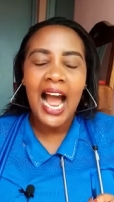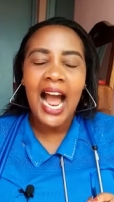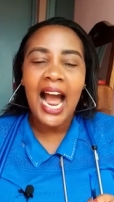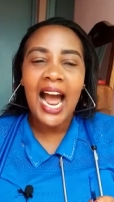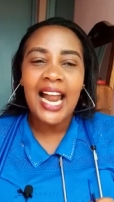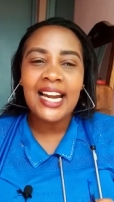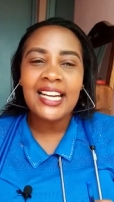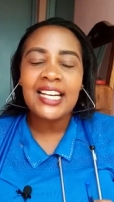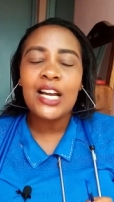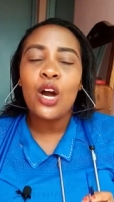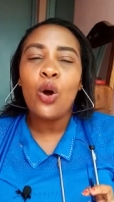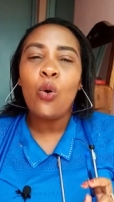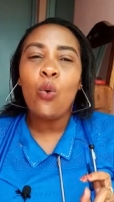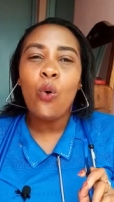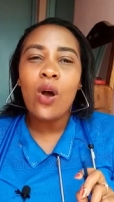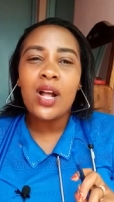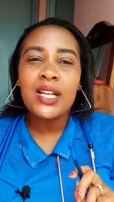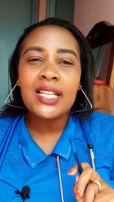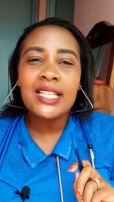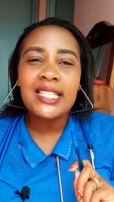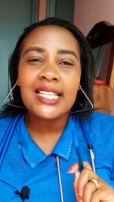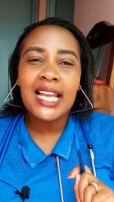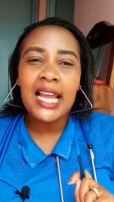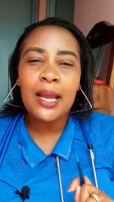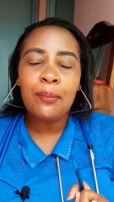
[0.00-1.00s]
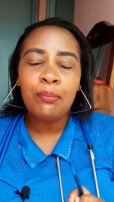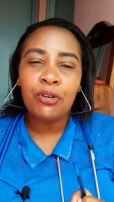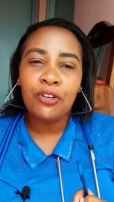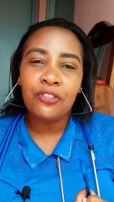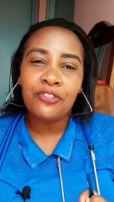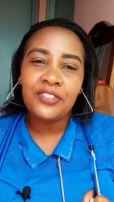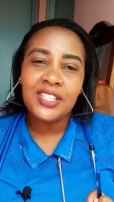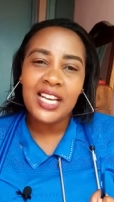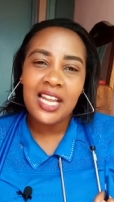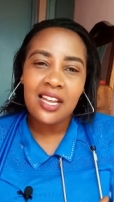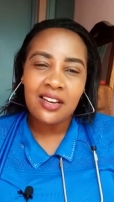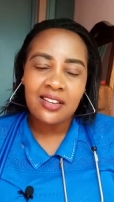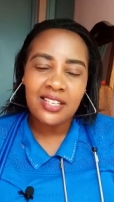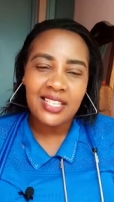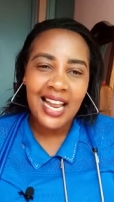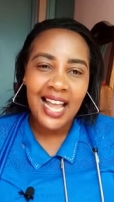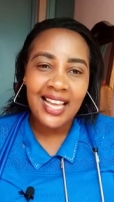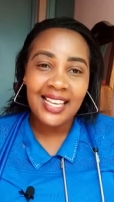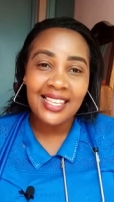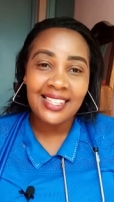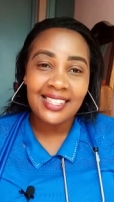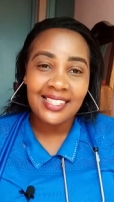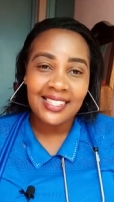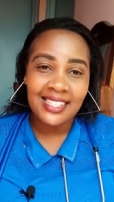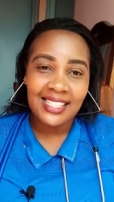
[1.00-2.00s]
And what type of diarrhea
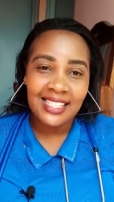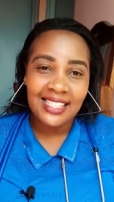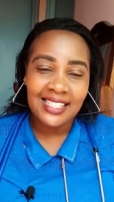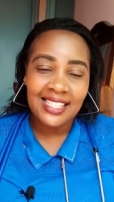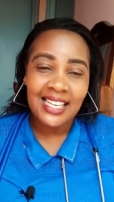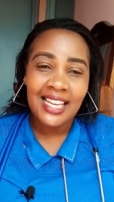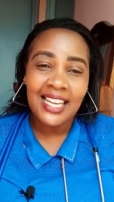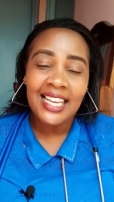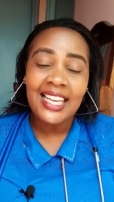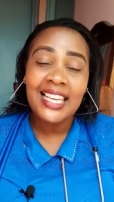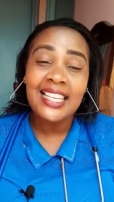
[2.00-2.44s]
is it?